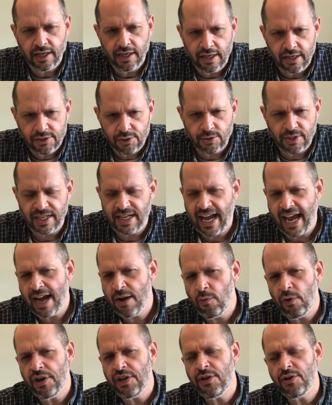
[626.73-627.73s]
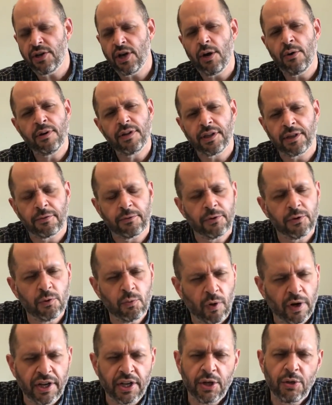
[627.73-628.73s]
So today, what are you going through?
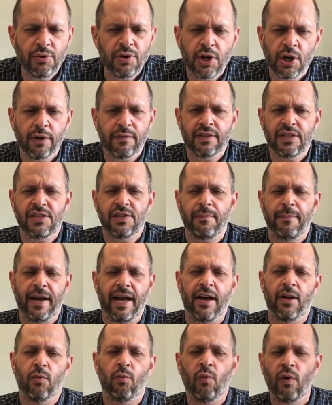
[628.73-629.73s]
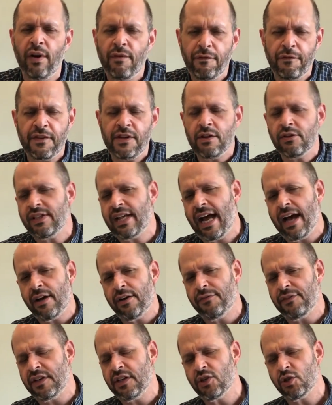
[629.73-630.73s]
What are you nervous about? What feels out
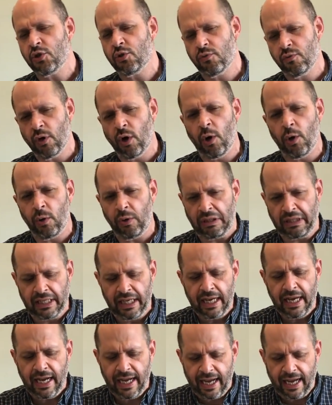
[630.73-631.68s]
of control?